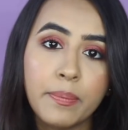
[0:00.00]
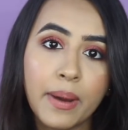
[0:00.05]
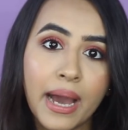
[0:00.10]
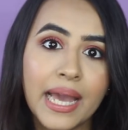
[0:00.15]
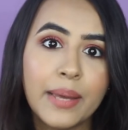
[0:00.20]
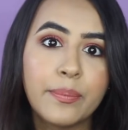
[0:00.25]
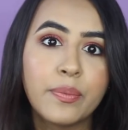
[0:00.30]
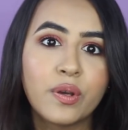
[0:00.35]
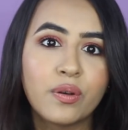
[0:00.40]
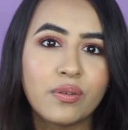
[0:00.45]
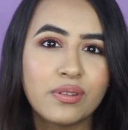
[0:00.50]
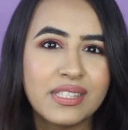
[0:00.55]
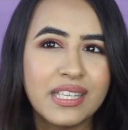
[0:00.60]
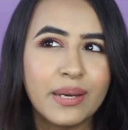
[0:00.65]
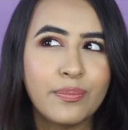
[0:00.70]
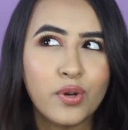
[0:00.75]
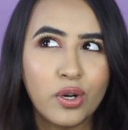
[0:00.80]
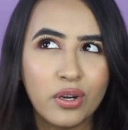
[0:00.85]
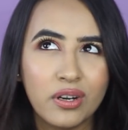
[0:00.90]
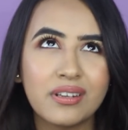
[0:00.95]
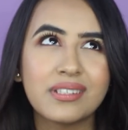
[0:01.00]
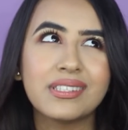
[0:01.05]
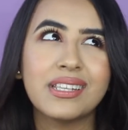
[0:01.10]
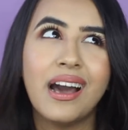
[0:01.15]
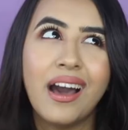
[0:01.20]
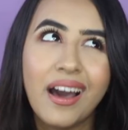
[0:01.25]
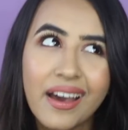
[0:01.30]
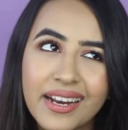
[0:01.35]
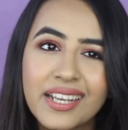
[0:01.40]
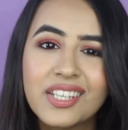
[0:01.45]
buy because their products
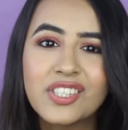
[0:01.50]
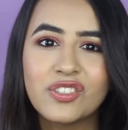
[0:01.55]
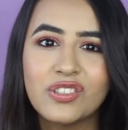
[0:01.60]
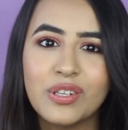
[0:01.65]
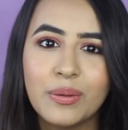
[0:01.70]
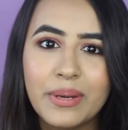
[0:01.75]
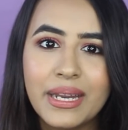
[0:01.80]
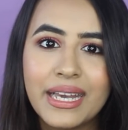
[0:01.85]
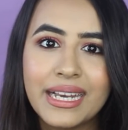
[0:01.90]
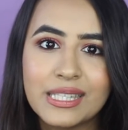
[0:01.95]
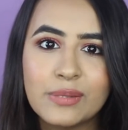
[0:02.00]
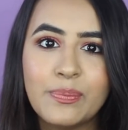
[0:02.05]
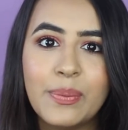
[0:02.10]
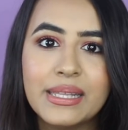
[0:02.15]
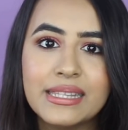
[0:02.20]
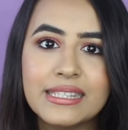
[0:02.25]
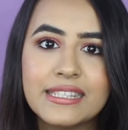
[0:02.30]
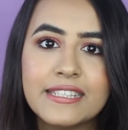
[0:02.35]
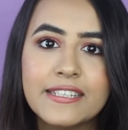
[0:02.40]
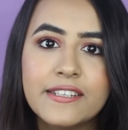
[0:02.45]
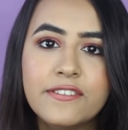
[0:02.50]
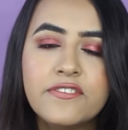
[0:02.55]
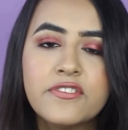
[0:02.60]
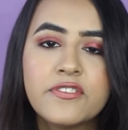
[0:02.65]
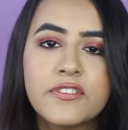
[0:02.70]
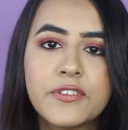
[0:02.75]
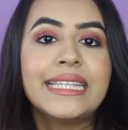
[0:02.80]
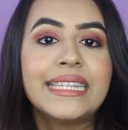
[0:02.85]
are extremely expensive.